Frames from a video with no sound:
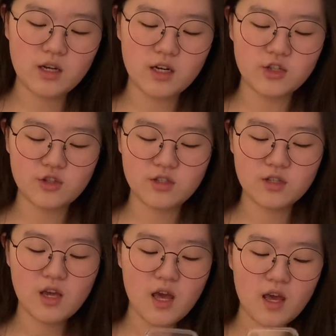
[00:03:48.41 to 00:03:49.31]
I just
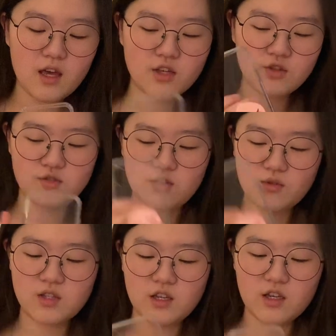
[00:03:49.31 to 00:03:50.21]

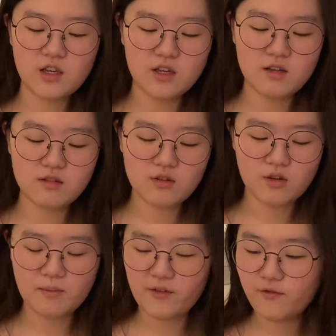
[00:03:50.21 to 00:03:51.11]
use it
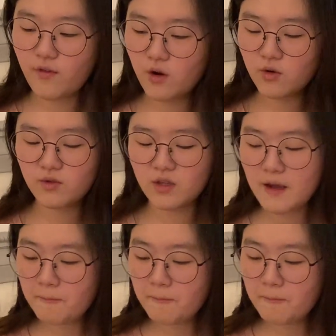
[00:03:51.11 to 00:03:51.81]
on my phone.